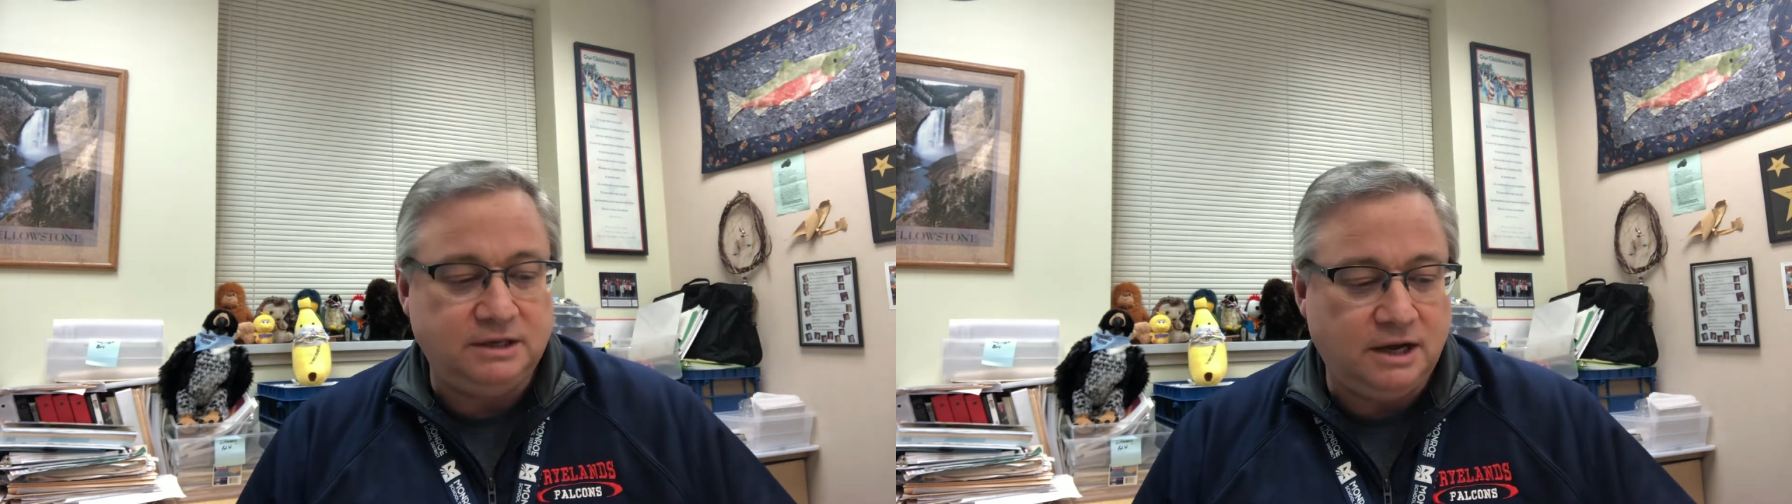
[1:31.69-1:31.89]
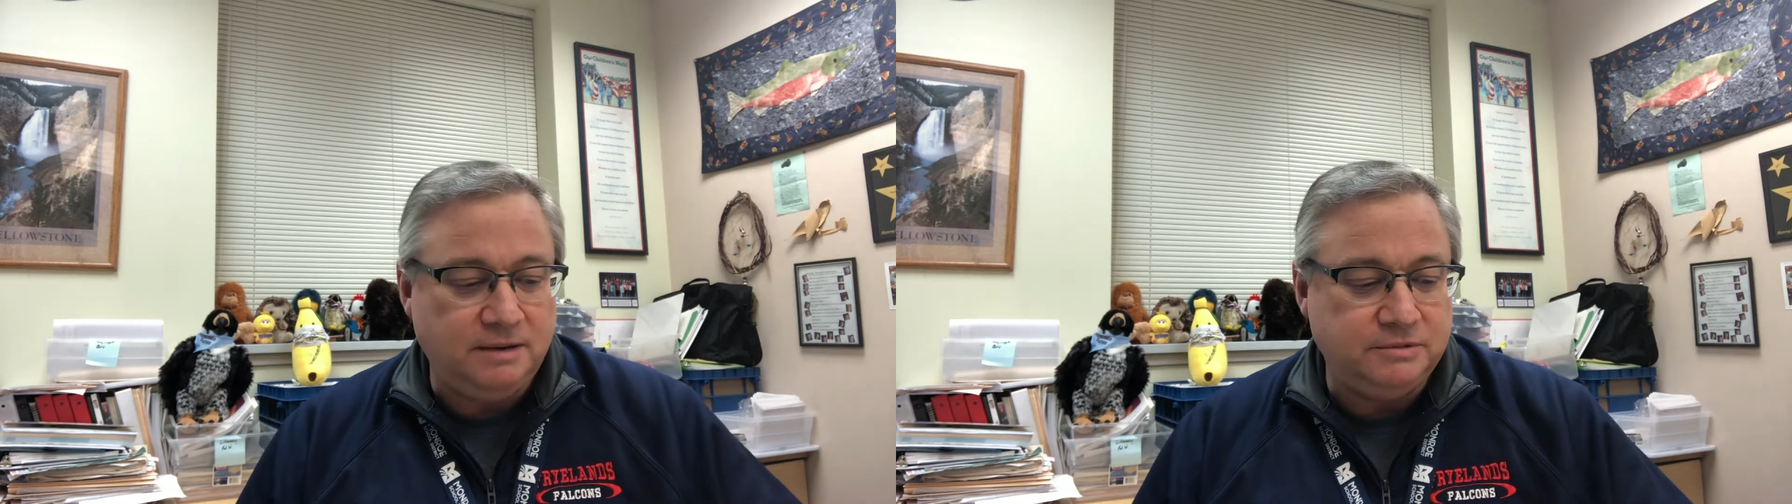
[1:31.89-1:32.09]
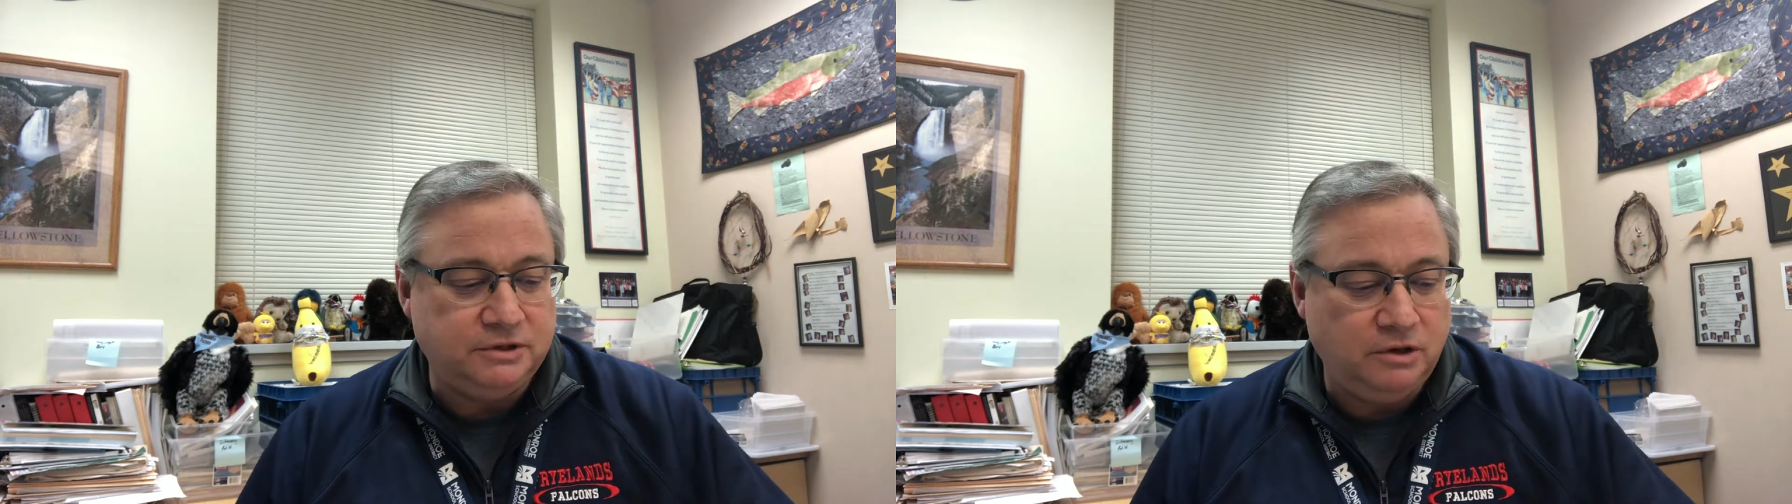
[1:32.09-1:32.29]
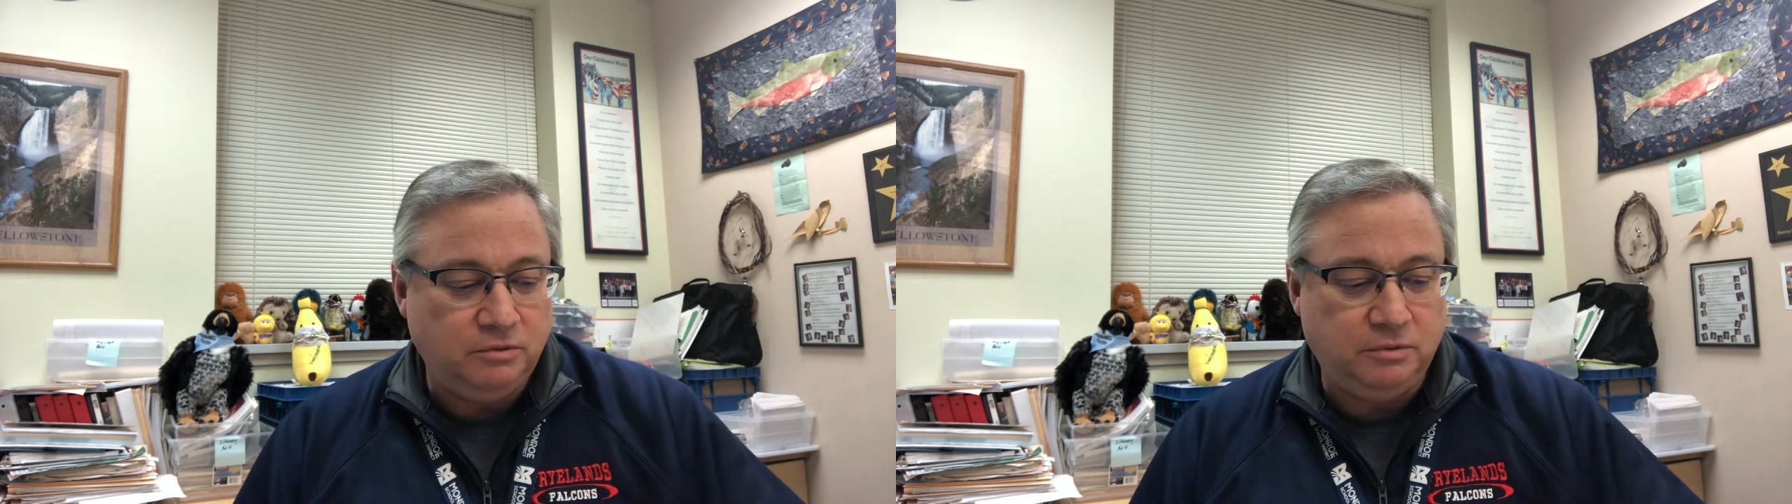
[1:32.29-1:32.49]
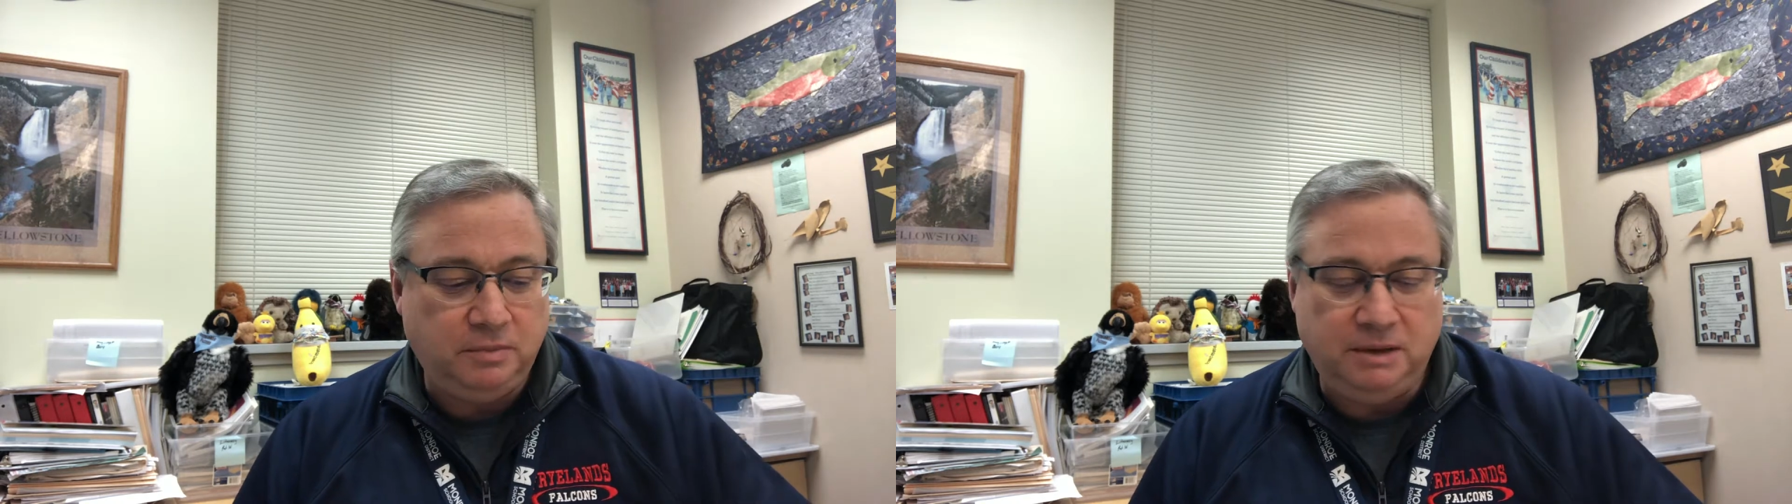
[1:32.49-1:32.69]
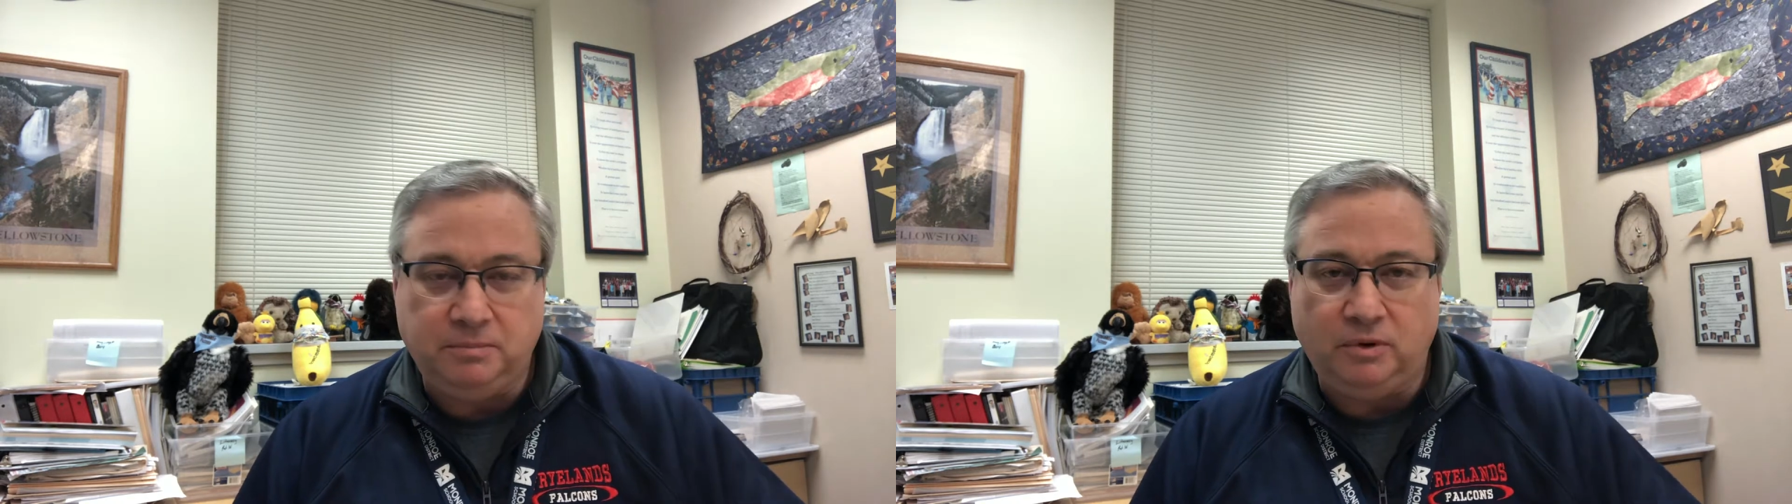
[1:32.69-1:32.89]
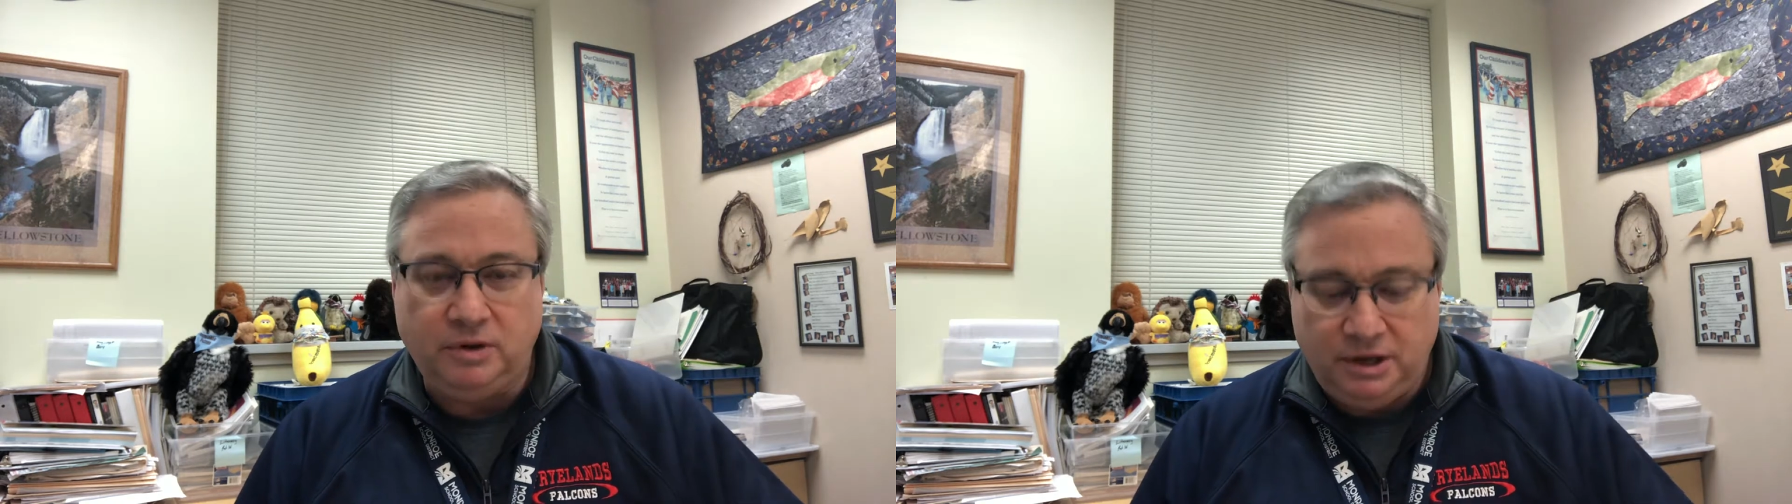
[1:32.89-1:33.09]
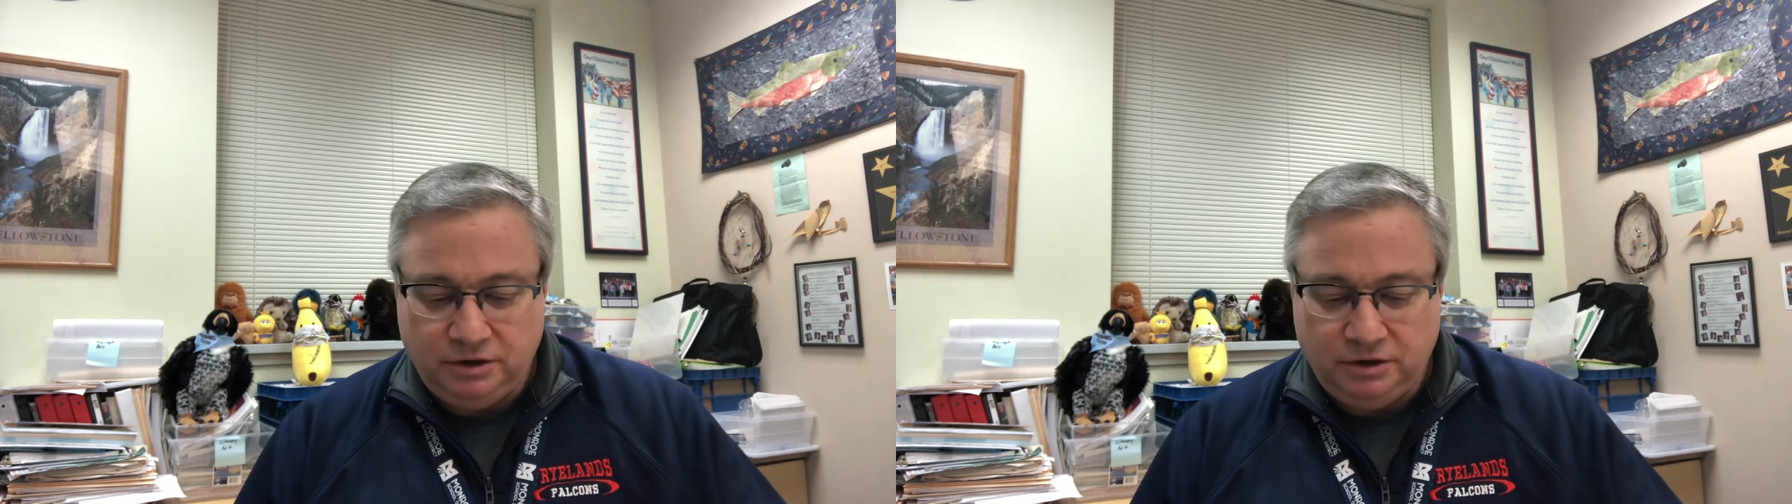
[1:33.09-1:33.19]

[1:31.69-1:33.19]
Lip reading: times with people.